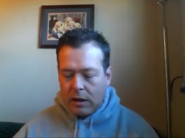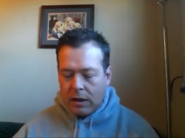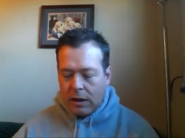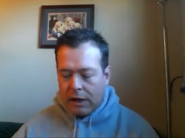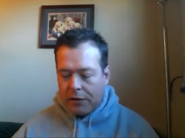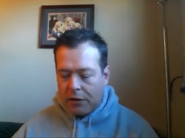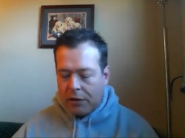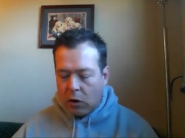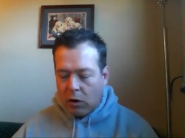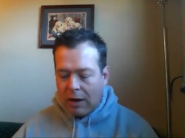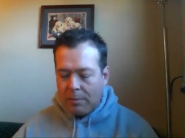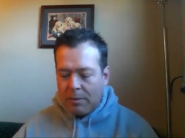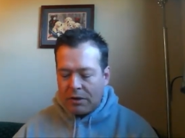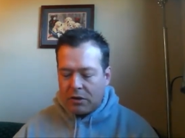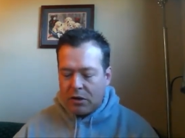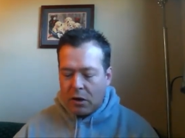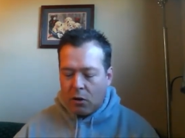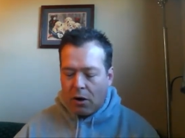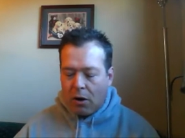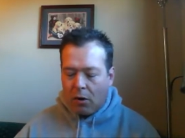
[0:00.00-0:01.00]
And though I
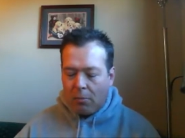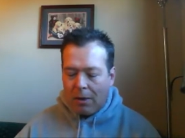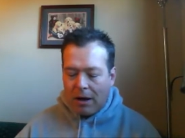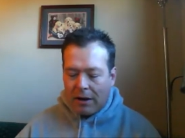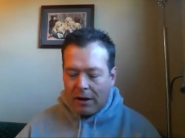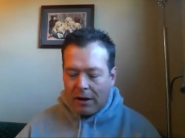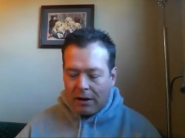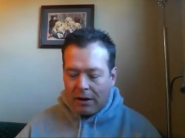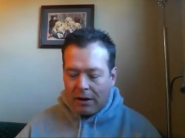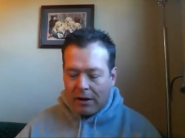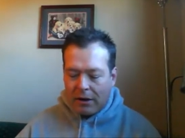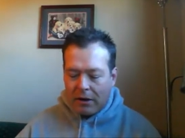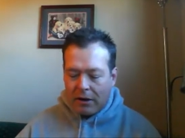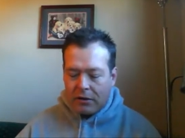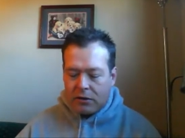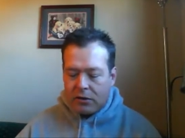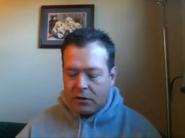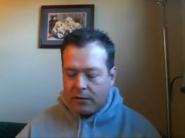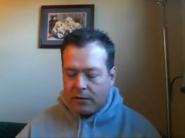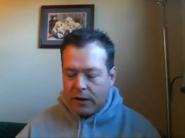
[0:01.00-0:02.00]
bestow all my
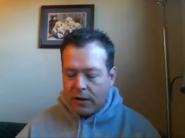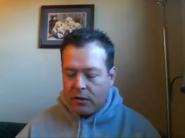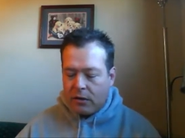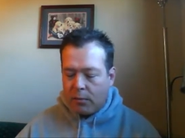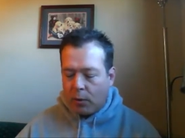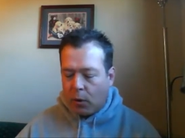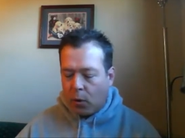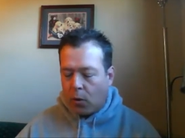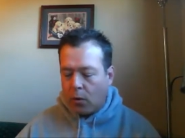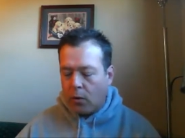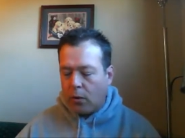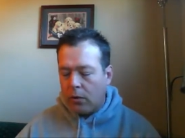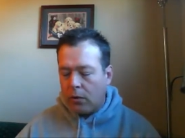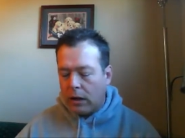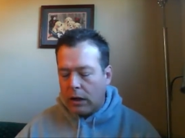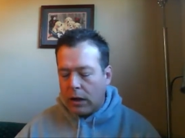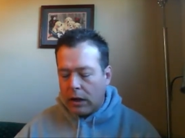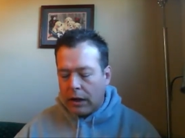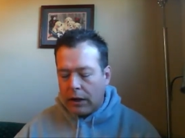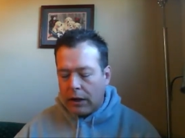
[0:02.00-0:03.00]
goods to feed the poor,
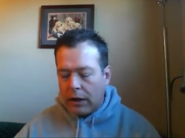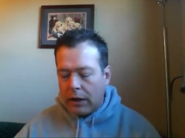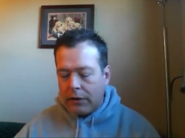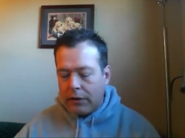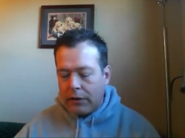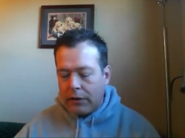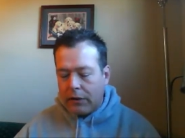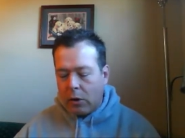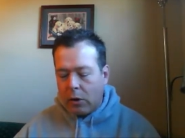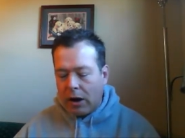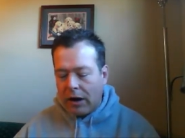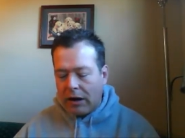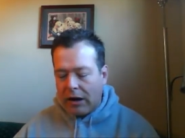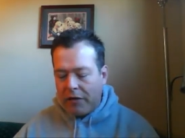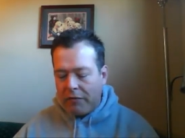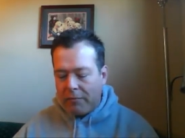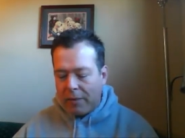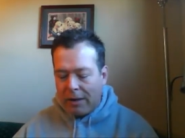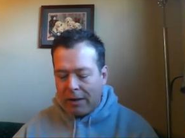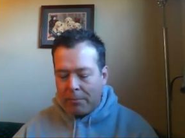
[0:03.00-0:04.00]
and though I
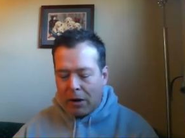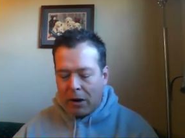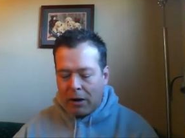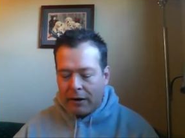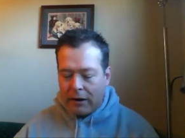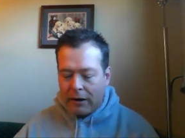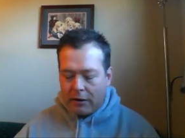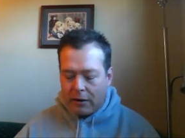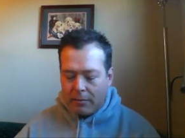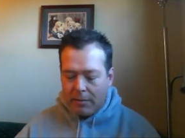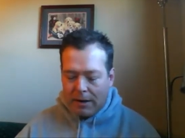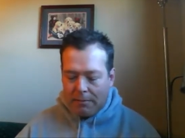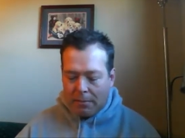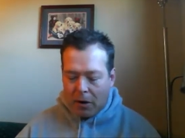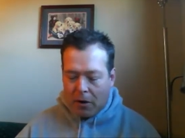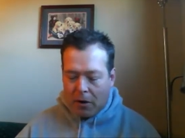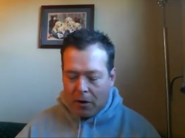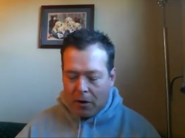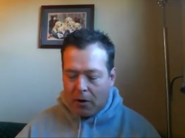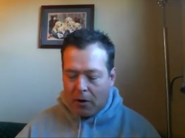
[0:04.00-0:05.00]
give my body to
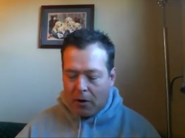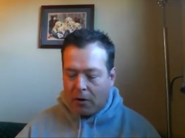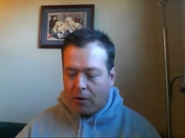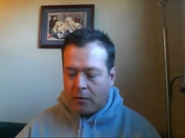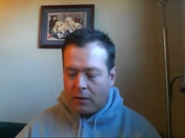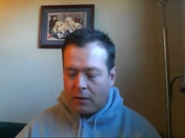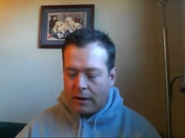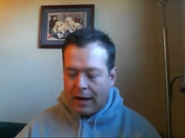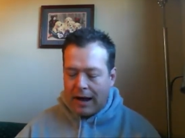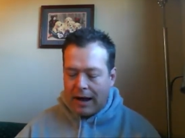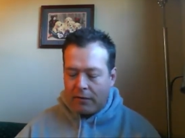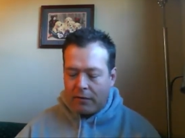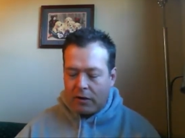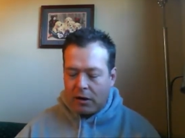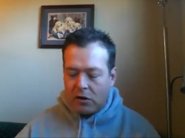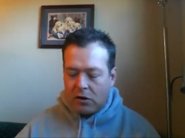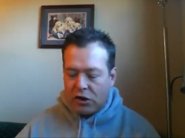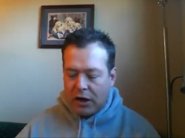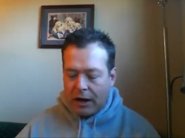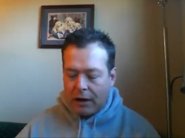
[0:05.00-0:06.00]
be burned and have
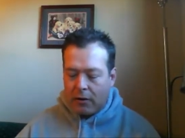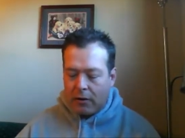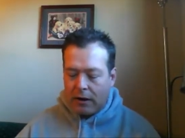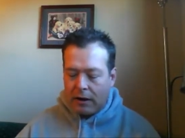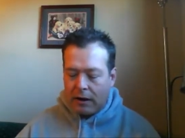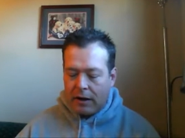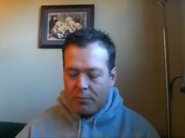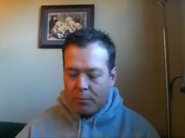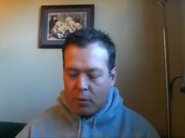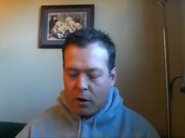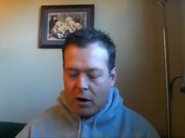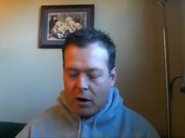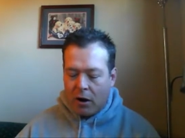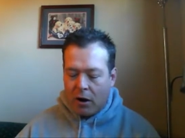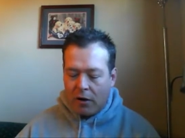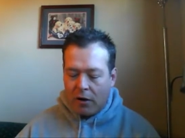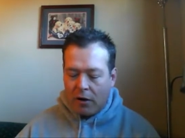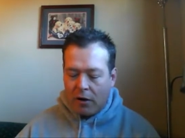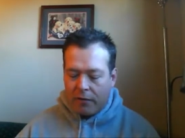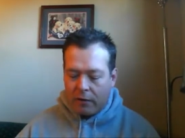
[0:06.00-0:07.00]
not charity, it
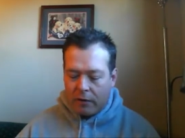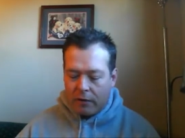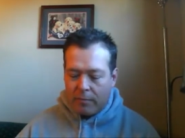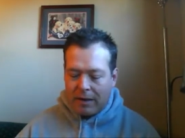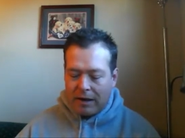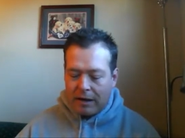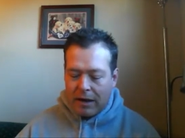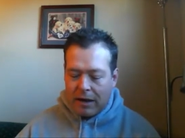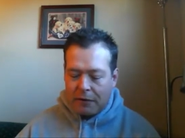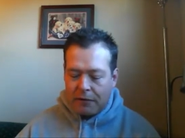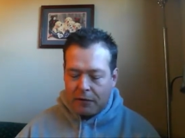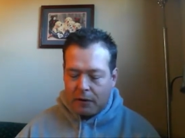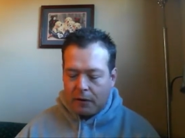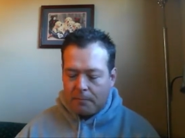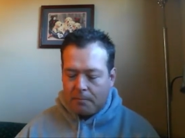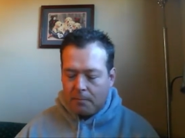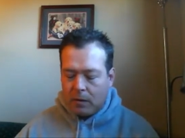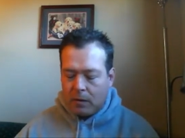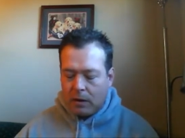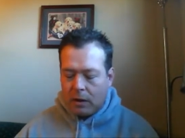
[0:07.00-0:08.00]
profiteth me nothing.
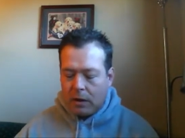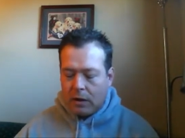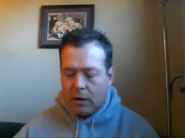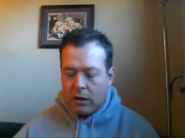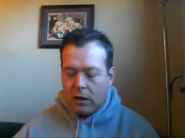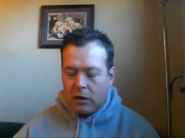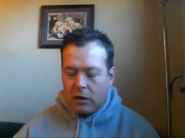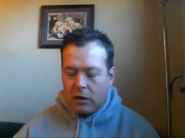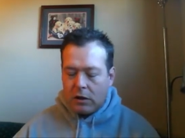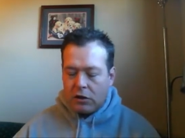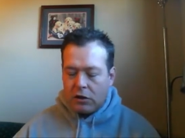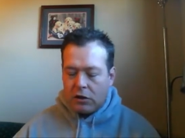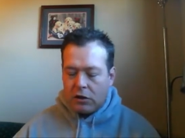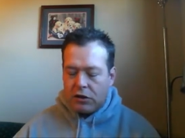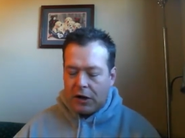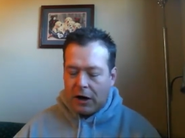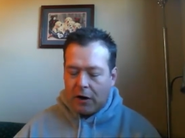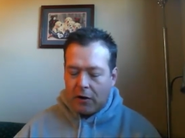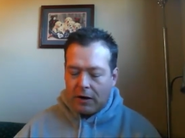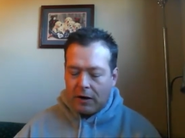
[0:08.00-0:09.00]

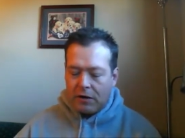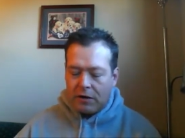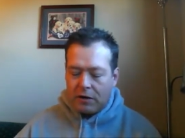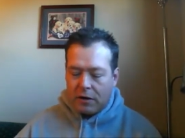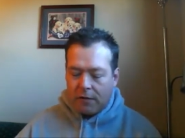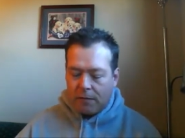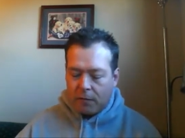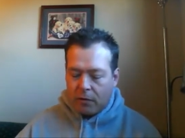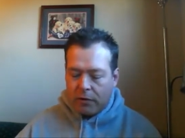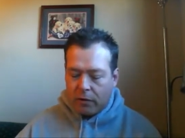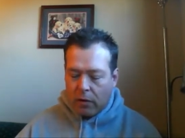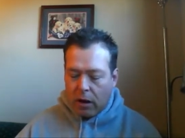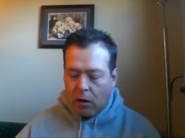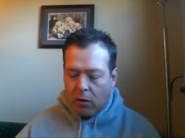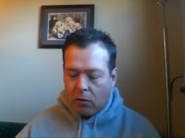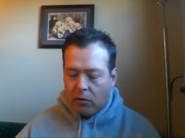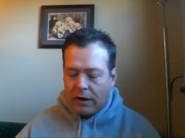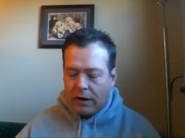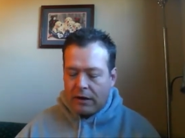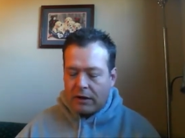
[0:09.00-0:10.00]
Charity suffereth
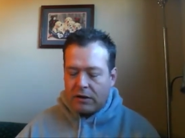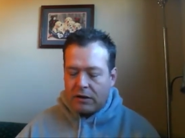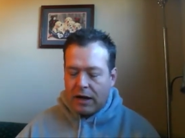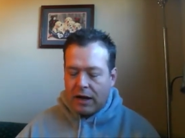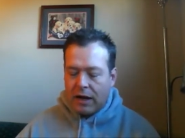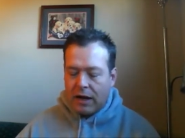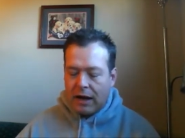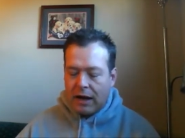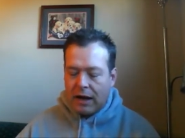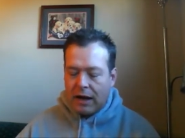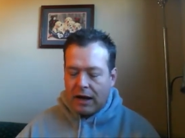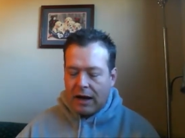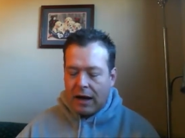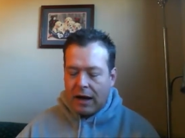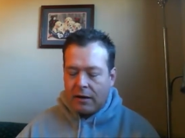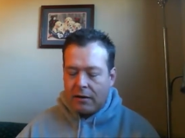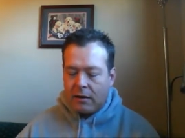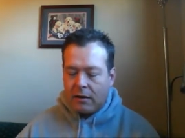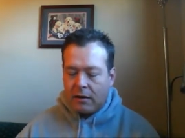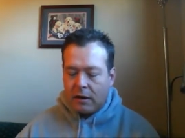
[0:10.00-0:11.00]
long and is
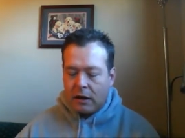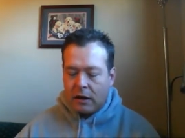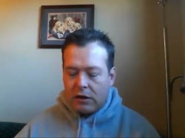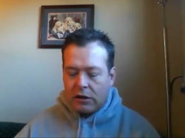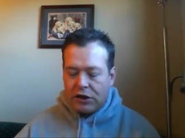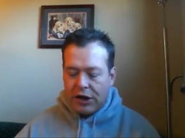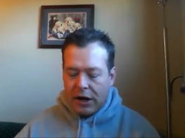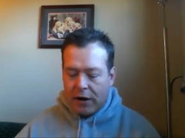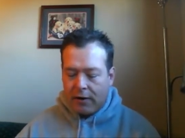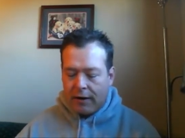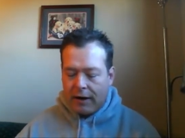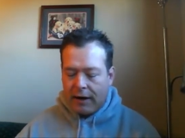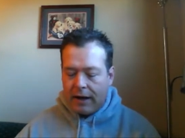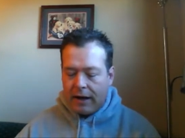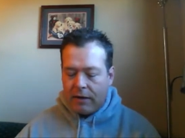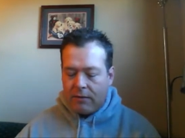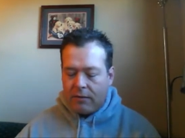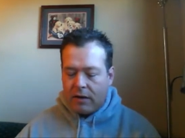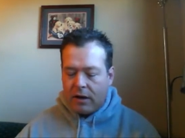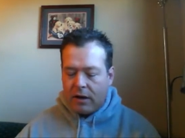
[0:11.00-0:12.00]
kind.
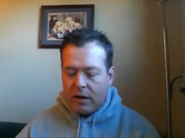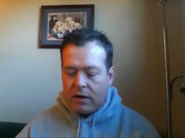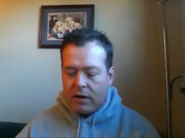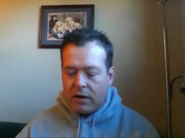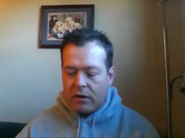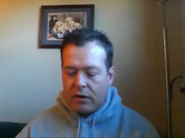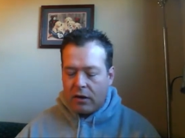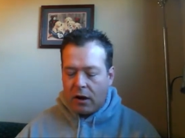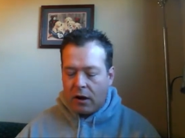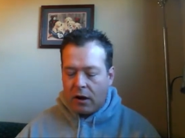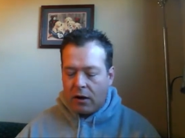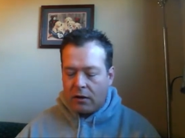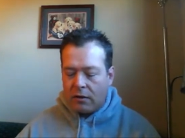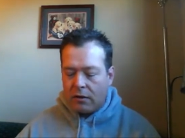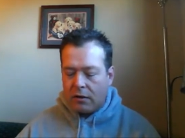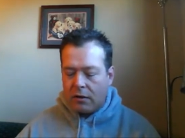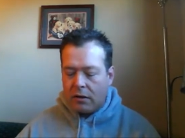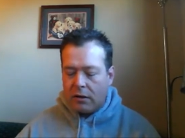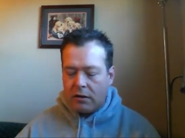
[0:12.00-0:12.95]
Charity envieth not.